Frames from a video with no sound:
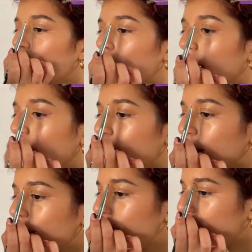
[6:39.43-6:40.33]
I like
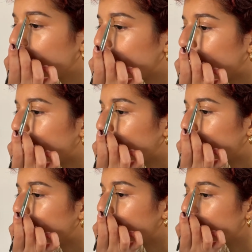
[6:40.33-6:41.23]
to fill in my
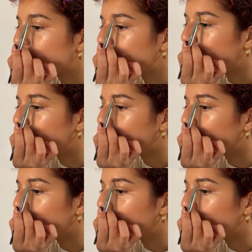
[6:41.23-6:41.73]
eyebrows really